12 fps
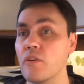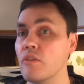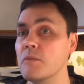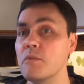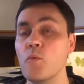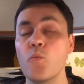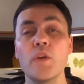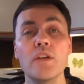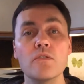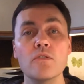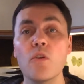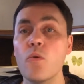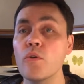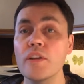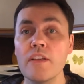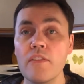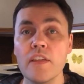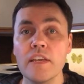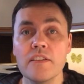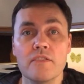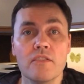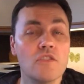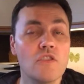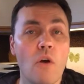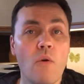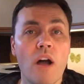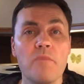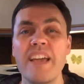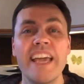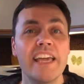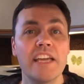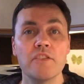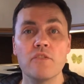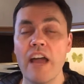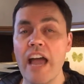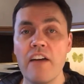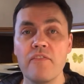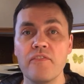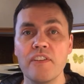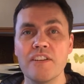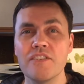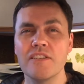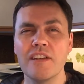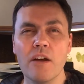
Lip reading: There are going to be weird, quirky things that show up in your half-finished,